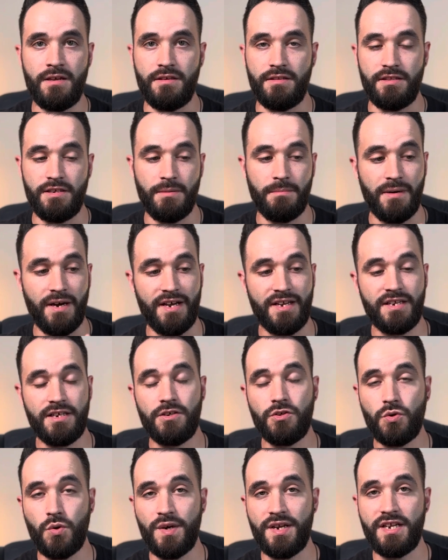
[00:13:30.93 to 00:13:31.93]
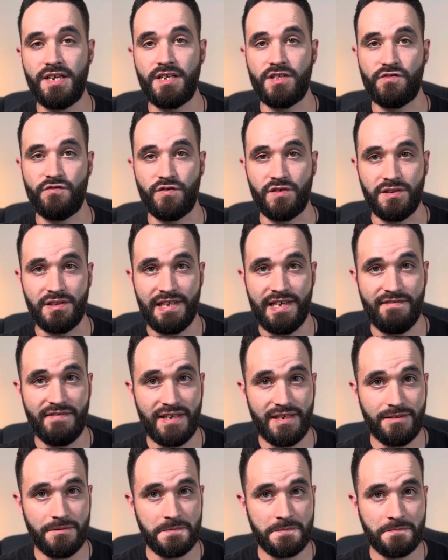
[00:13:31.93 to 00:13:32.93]
The abiding anointing is for
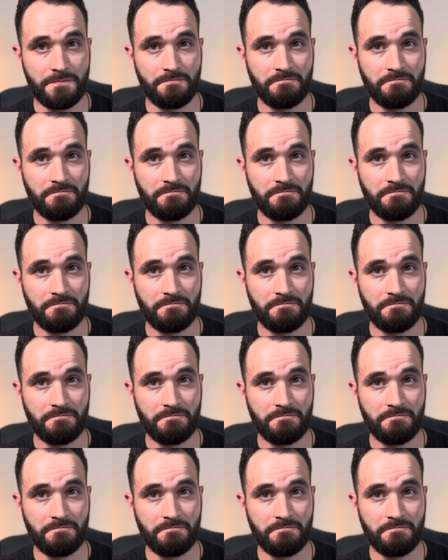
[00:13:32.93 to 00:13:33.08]
living.